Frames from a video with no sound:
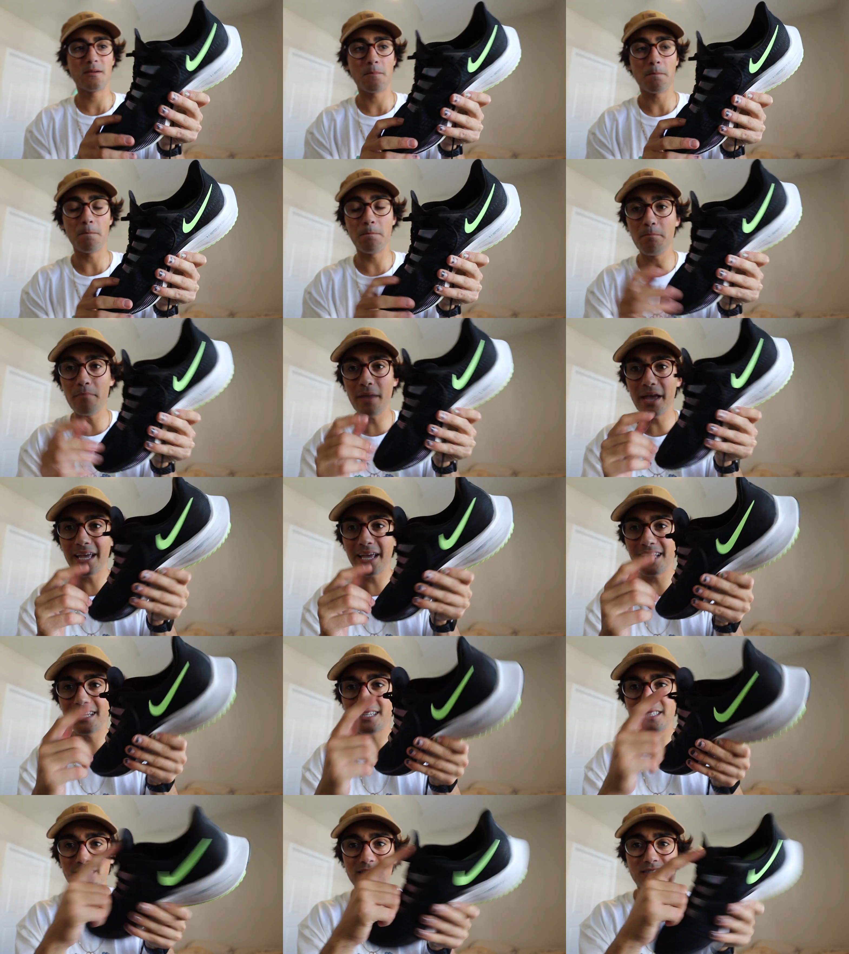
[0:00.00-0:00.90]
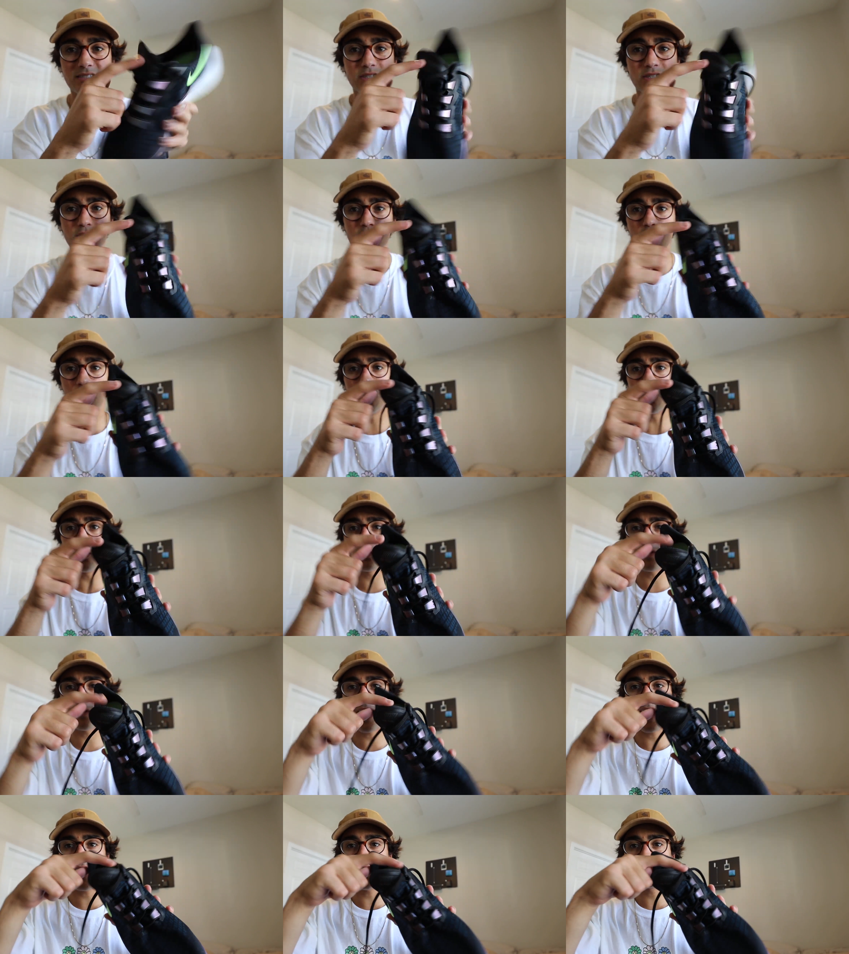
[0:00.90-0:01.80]
made to go
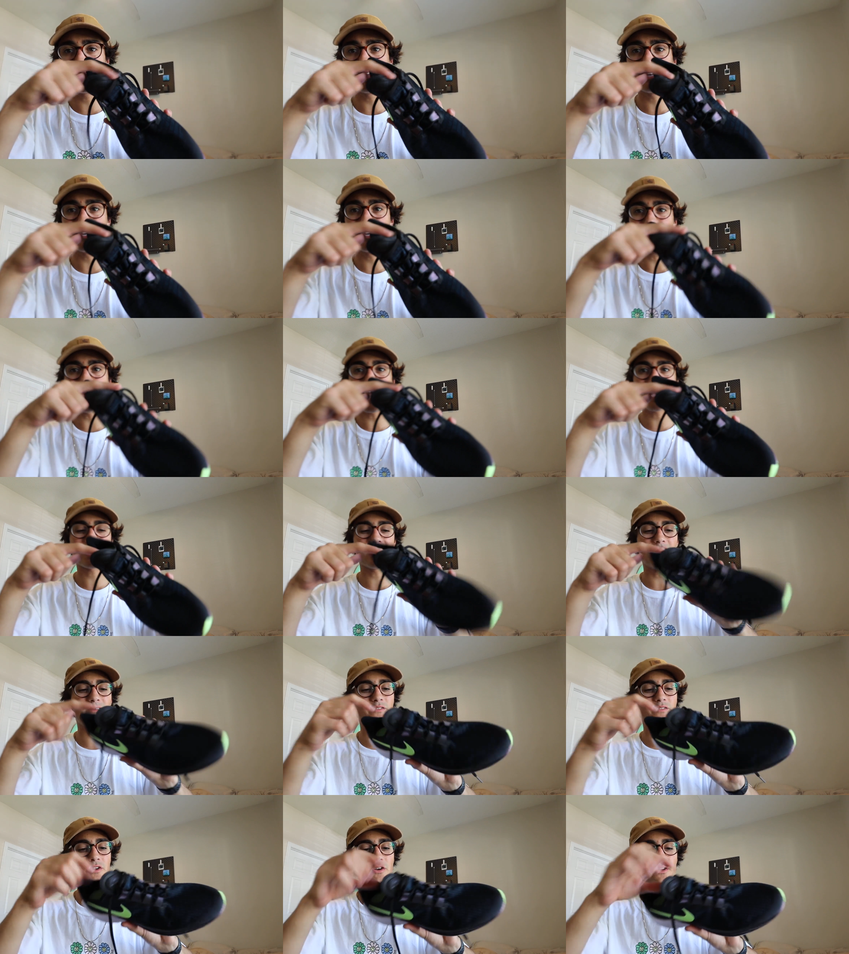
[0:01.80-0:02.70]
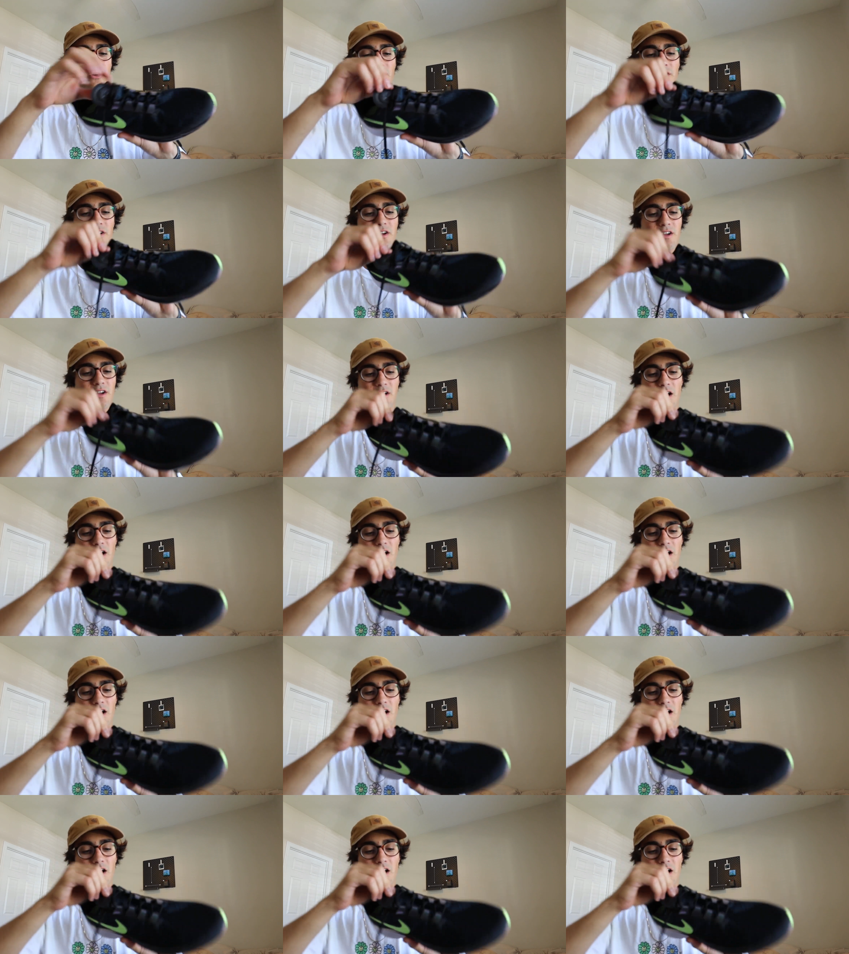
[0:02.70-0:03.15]
around the neck of your